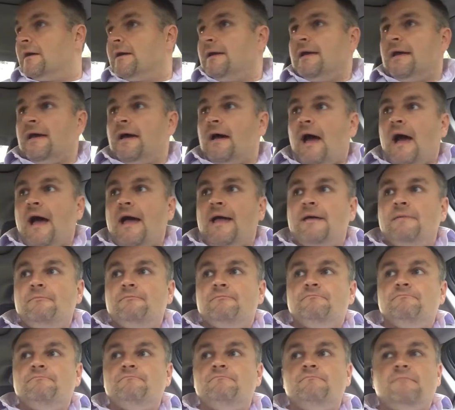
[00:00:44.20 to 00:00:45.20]
yeah,
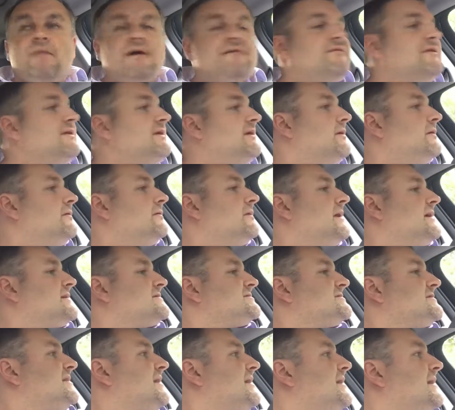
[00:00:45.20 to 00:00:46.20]
my video
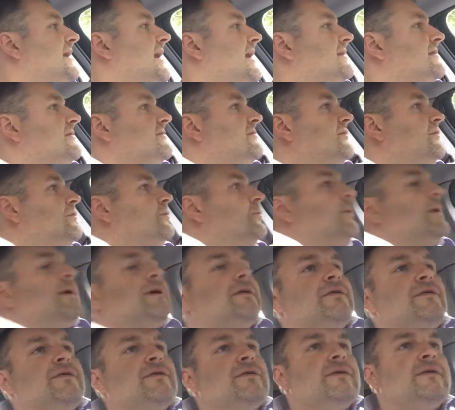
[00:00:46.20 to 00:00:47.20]
last night had to do
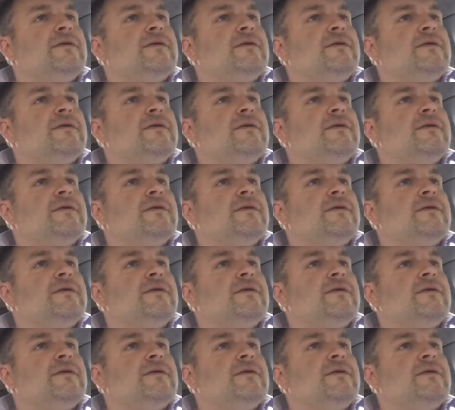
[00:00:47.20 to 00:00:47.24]
with